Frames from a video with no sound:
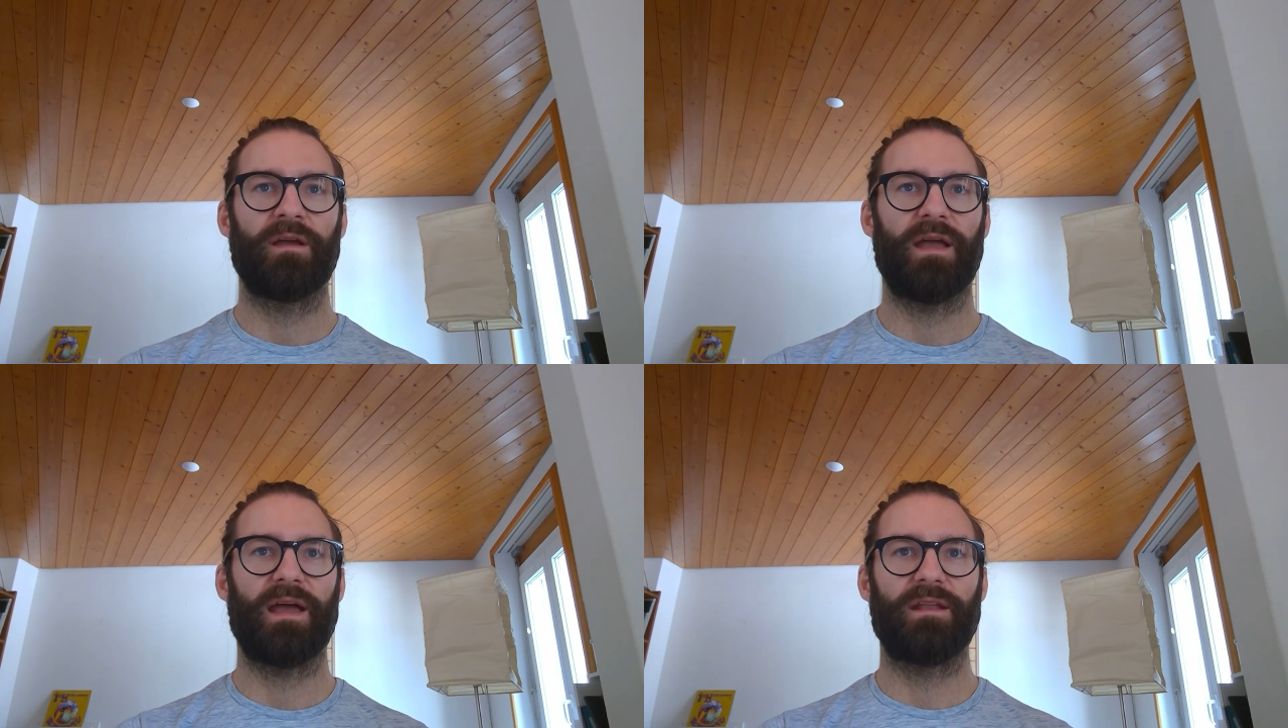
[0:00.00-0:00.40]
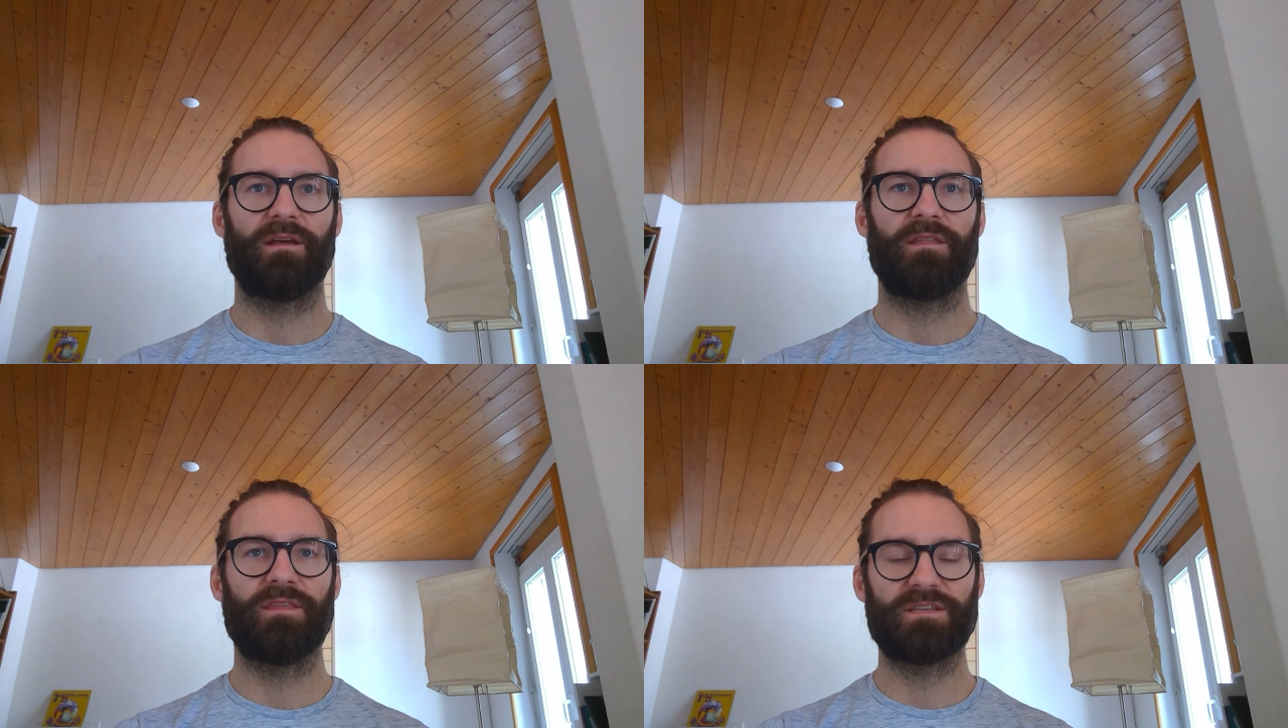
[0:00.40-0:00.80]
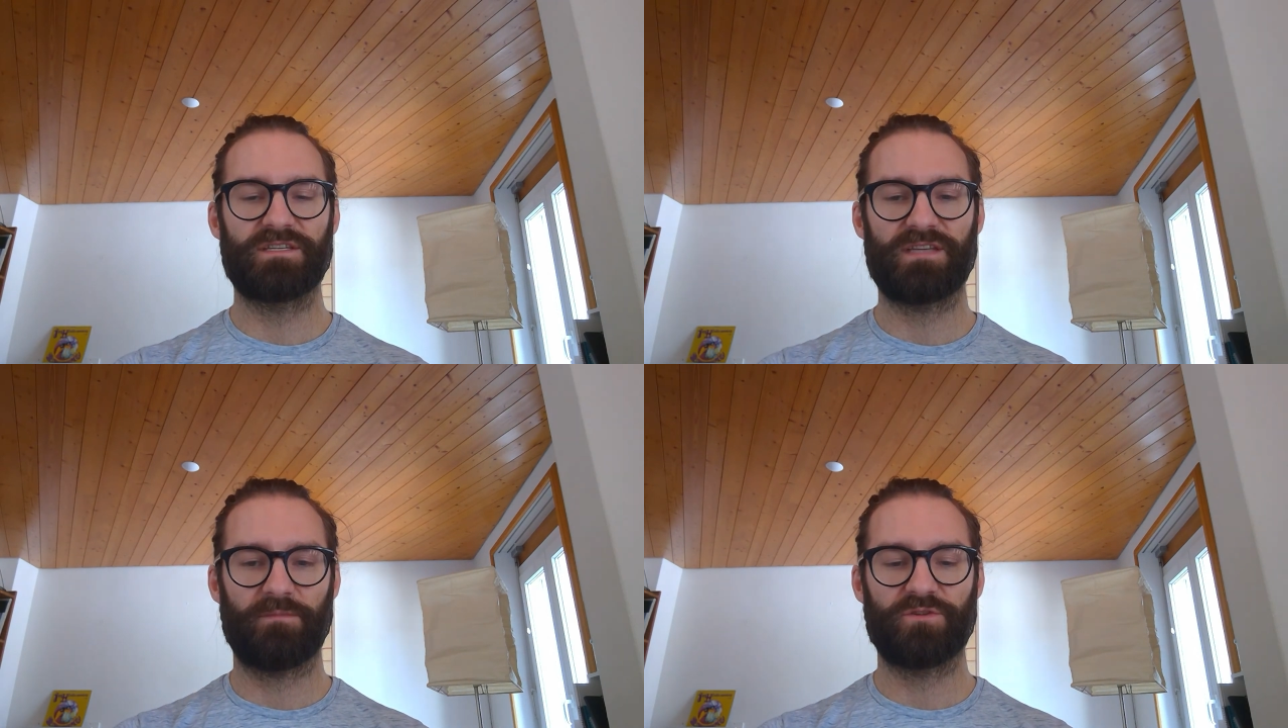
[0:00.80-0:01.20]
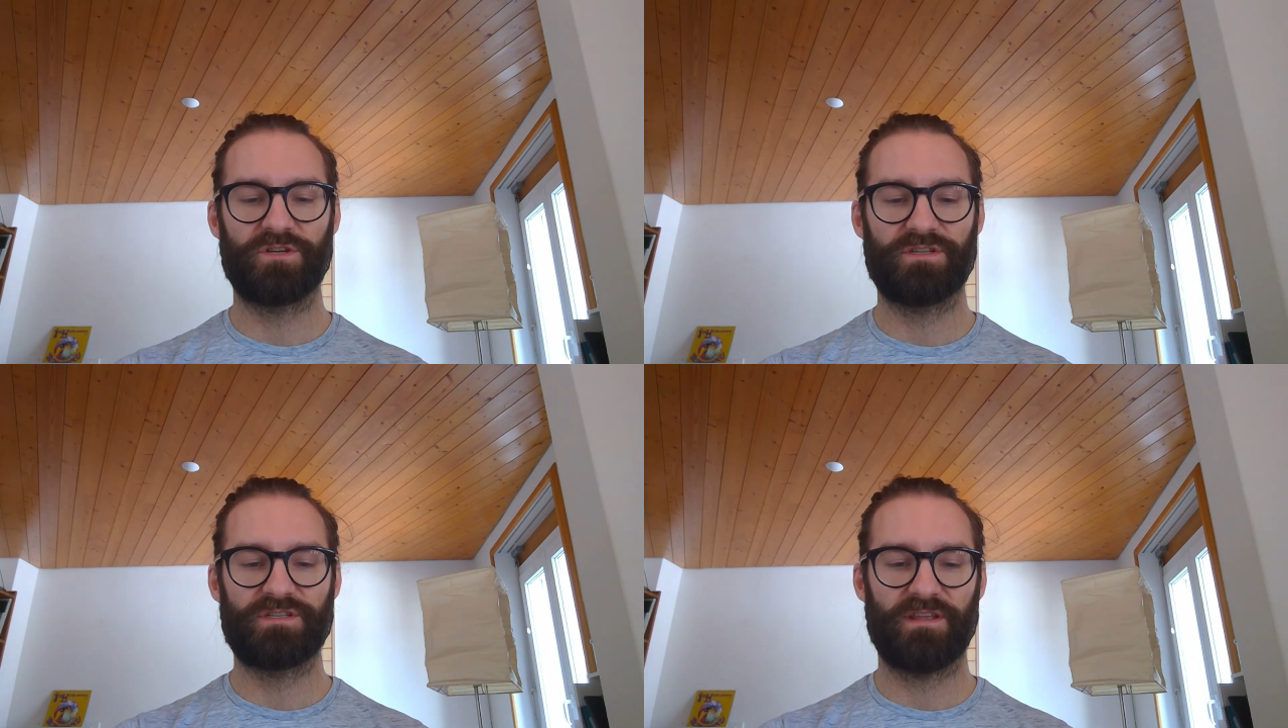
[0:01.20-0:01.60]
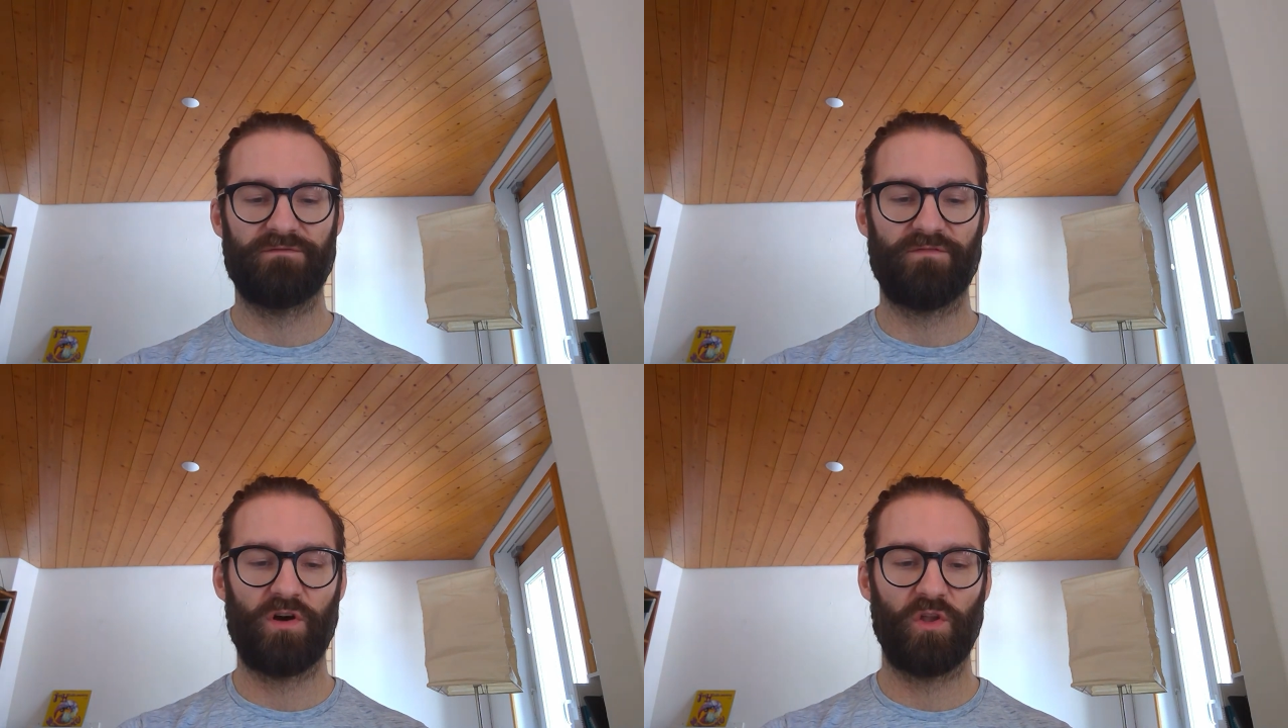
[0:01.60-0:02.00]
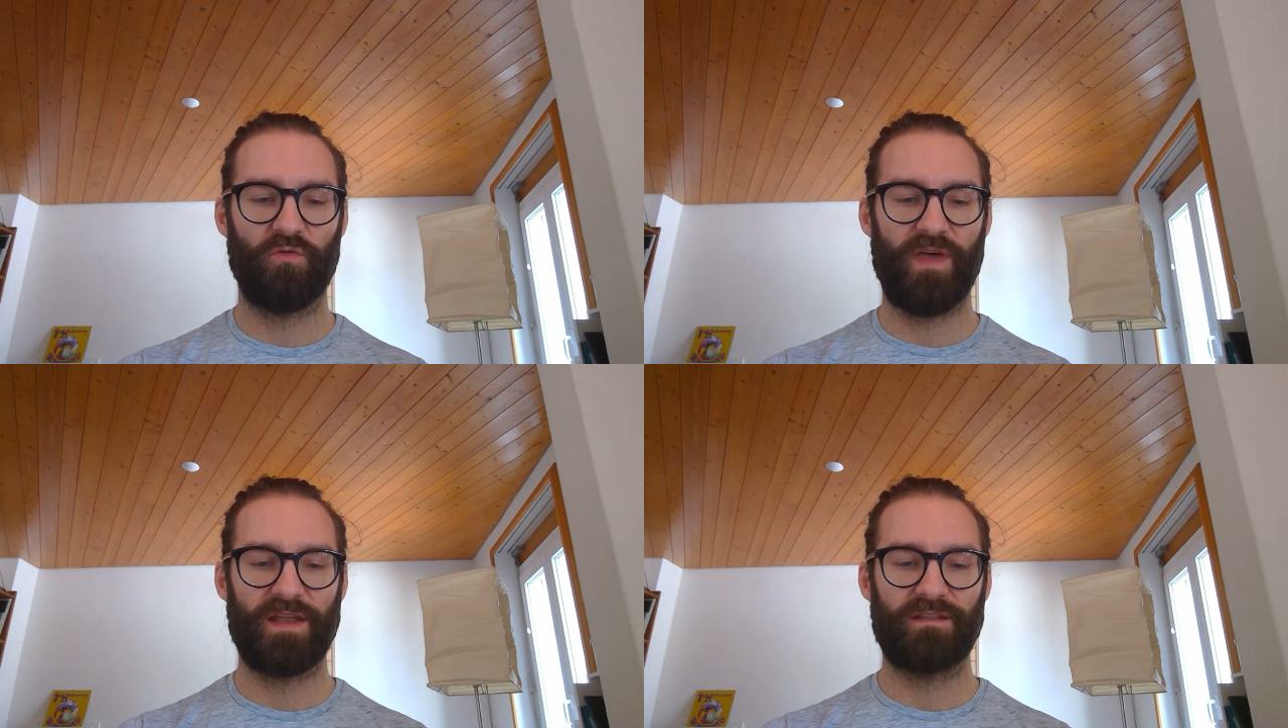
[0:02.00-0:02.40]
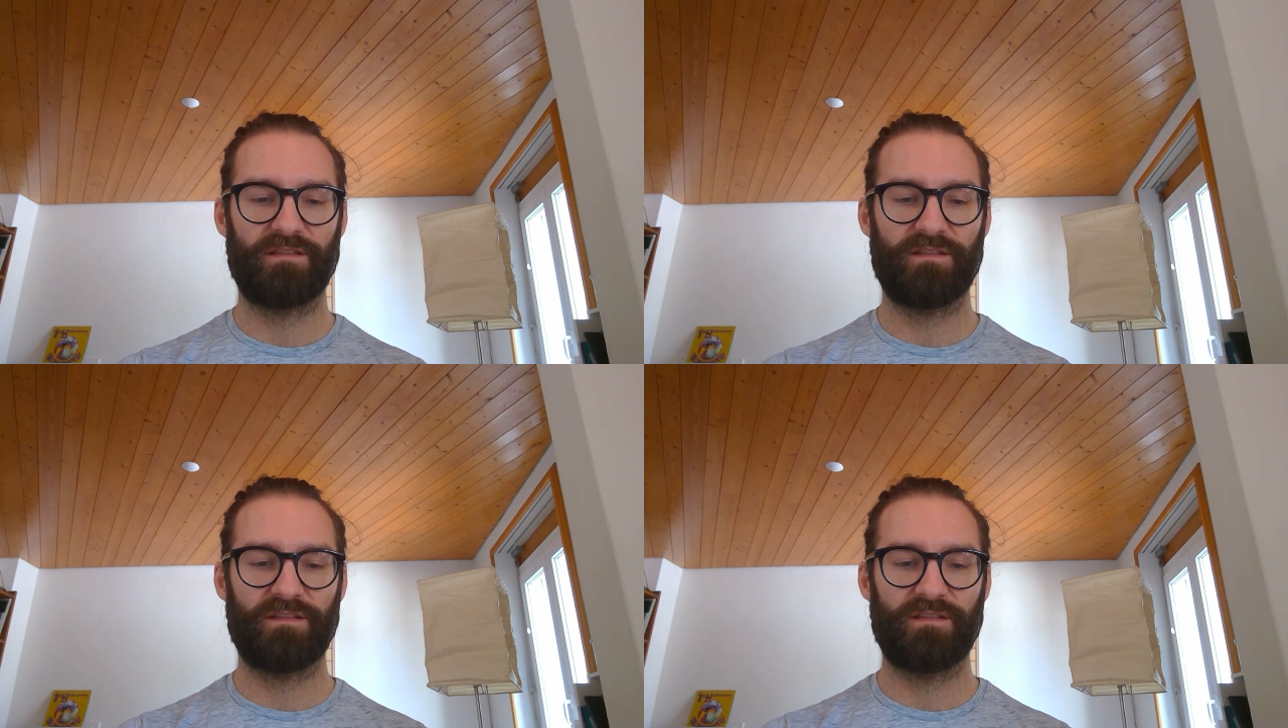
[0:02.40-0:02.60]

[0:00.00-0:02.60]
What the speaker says: And these assumptions then follow that